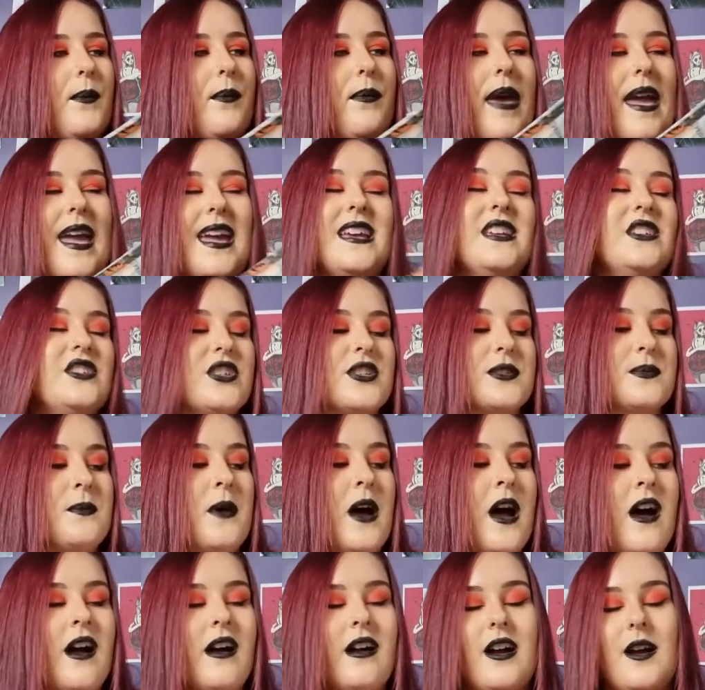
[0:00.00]
pages
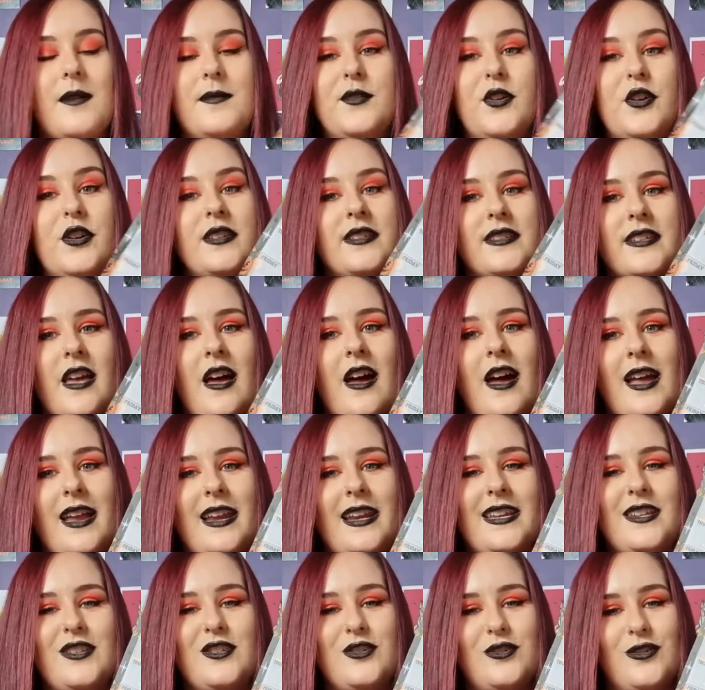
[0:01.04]
mark. I'm not
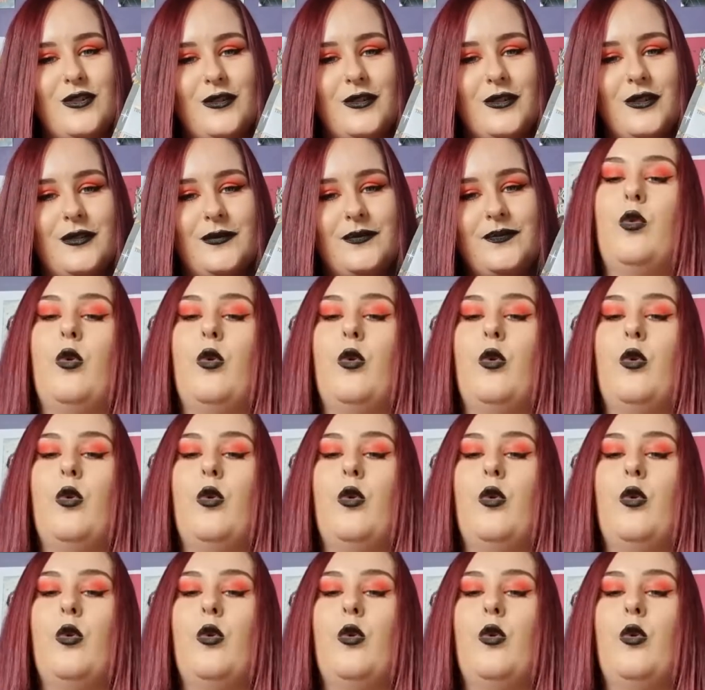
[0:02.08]
entirely sure.